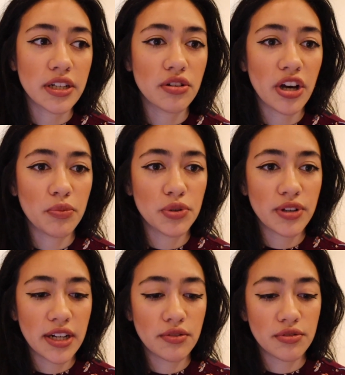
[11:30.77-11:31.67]
it'll help you
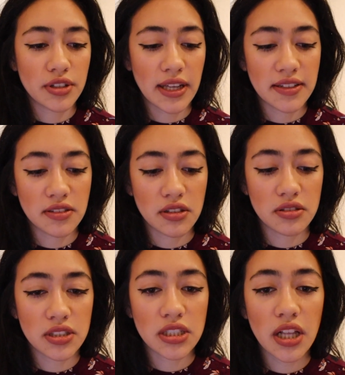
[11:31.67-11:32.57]
kind of realize you're
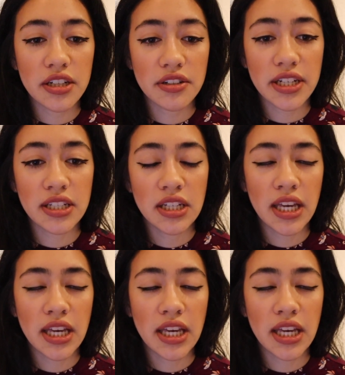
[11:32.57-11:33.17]
decluttering